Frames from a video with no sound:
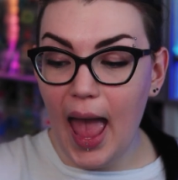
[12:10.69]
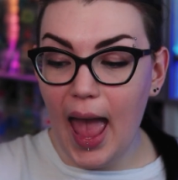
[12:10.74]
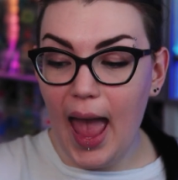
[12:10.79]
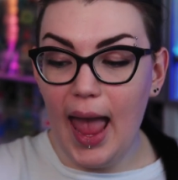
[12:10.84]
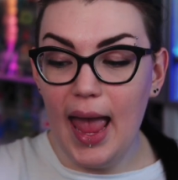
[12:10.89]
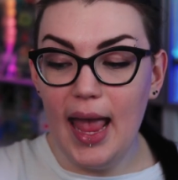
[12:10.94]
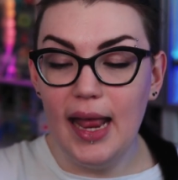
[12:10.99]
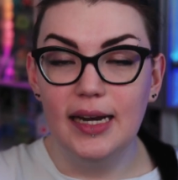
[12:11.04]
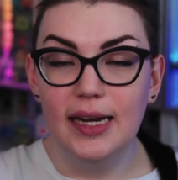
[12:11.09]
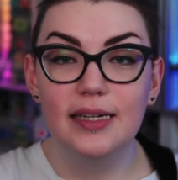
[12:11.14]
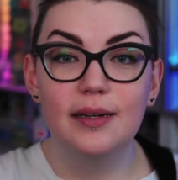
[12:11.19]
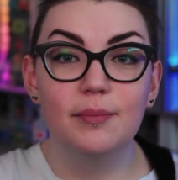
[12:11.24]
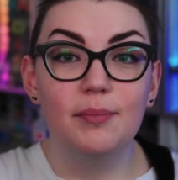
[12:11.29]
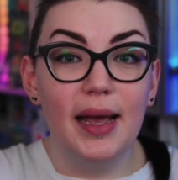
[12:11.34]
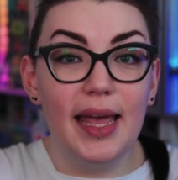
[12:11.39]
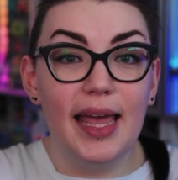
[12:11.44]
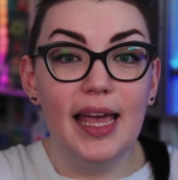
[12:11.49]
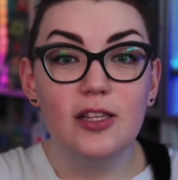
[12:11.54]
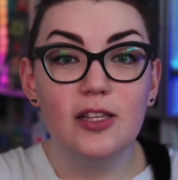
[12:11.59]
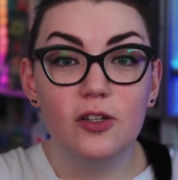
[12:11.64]
and
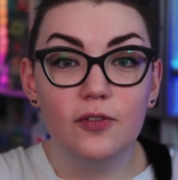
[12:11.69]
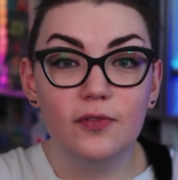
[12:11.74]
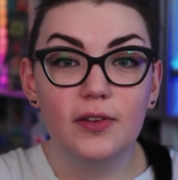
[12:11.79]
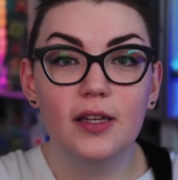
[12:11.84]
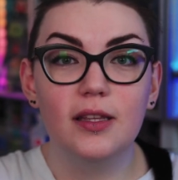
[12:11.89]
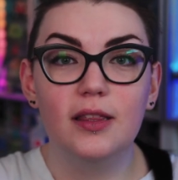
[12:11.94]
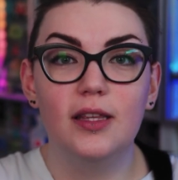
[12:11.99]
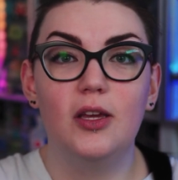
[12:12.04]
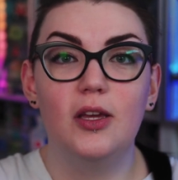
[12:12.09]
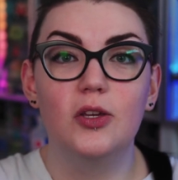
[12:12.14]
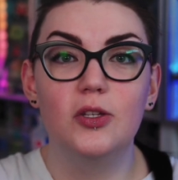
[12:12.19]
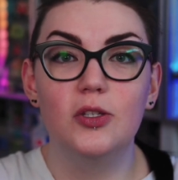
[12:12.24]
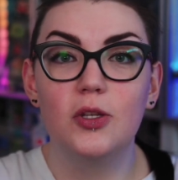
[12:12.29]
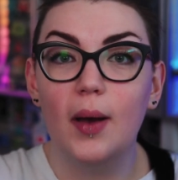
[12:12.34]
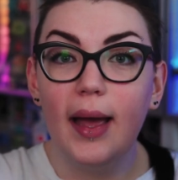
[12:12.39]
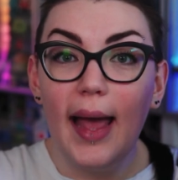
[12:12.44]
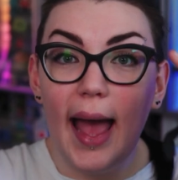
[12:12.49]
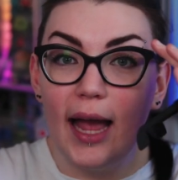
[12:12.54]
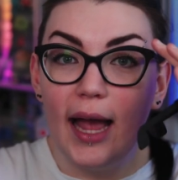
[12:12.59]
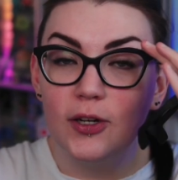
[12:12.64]
my hands are filthy so
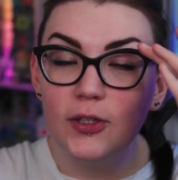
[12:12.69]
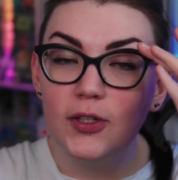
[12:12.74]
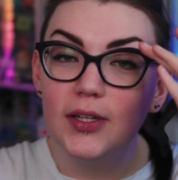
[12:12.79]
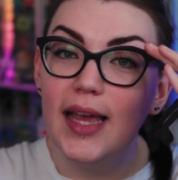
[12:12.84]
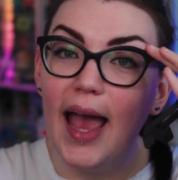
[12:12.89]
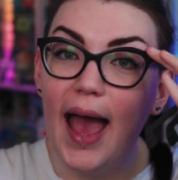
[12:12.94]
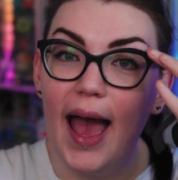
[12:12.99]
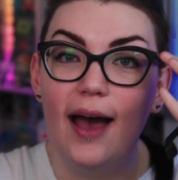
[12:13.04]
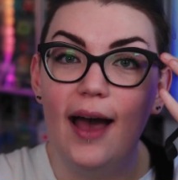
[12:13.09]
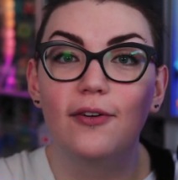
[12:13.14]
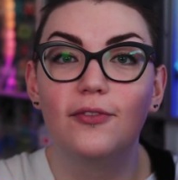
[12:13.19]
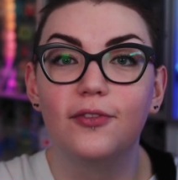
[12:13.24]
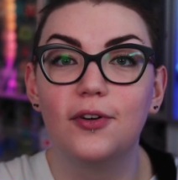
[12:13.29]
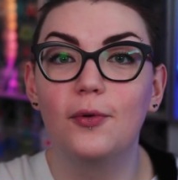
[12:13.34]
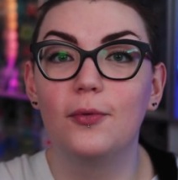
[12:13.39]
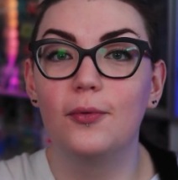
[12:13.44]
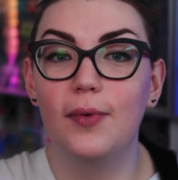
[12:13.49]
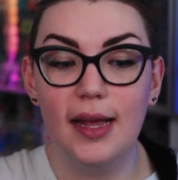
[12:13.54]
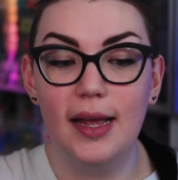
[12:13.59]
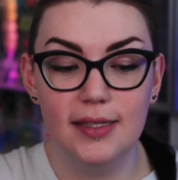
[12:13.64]
I actually have
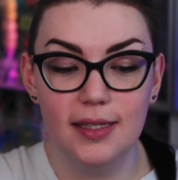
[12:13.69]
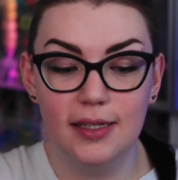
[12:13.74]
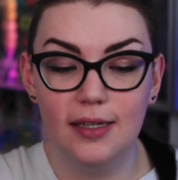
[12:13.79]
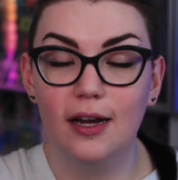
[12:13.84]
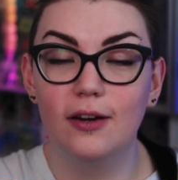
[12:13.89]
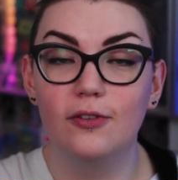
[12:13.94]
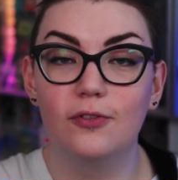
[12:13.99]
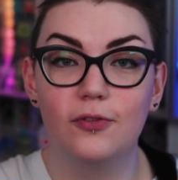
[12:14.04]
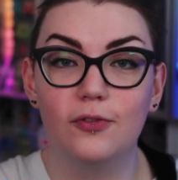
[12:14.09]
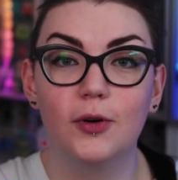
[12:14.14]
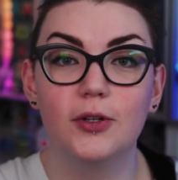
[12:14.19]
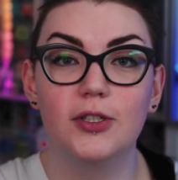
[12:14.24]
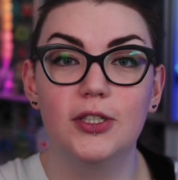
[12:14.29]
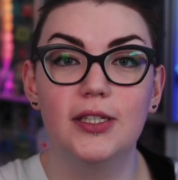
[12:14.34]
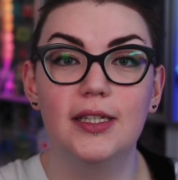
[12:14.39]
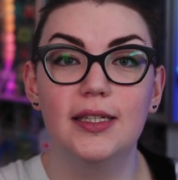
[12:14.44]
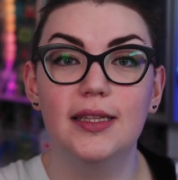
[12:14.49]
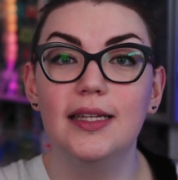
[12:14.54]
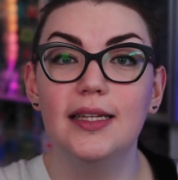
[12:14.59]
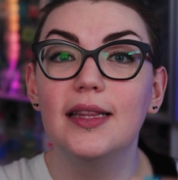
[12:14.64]
resin
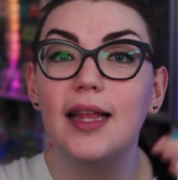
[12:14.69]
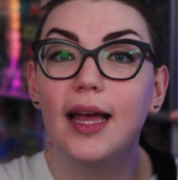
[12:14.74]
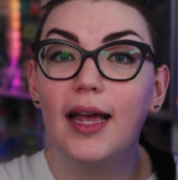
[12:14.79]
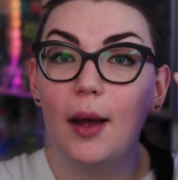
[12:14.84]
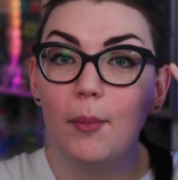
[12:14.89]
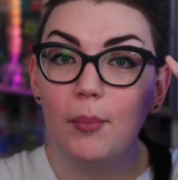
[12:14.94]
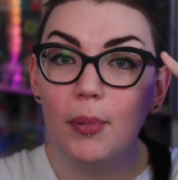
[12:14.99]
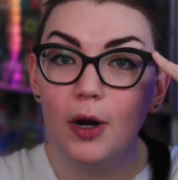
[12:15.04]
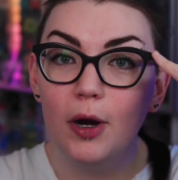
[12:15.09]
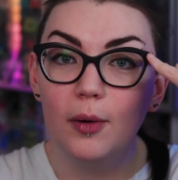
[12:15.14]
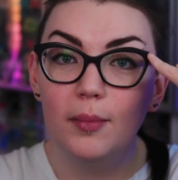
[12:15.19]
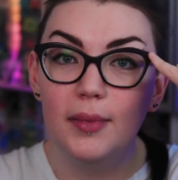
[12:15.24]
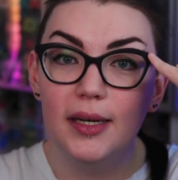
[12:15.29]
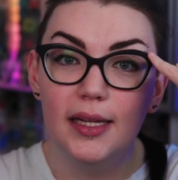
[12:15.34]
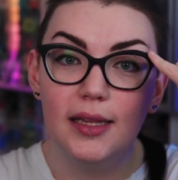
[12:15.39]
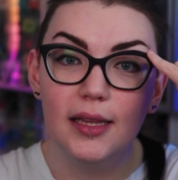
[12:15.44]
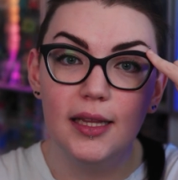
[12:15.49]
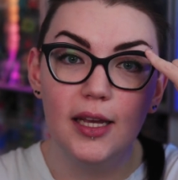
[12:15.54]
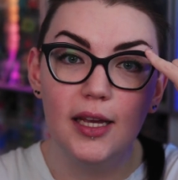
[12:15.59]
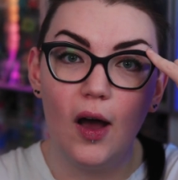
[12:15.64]
unfortunately like
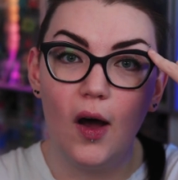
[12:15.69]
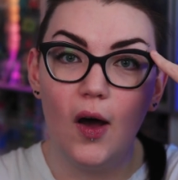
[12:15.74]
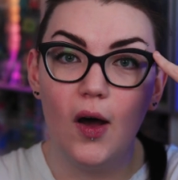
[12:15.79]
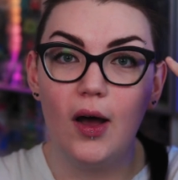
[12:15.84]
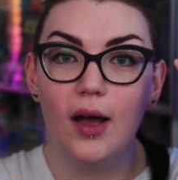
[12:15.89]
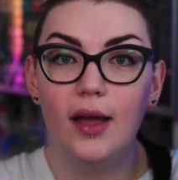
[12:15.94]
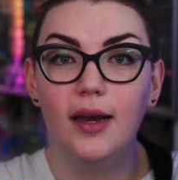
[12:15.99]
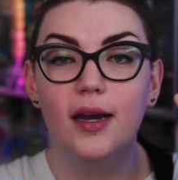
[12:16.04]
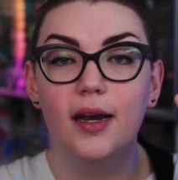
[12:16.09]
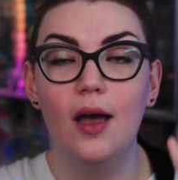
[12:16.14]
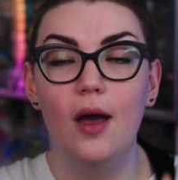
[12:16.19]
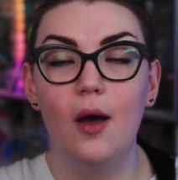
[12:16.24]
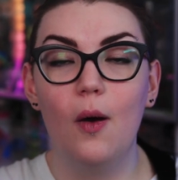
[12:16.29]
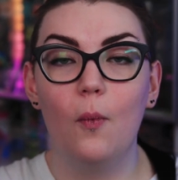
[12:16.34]
permanently on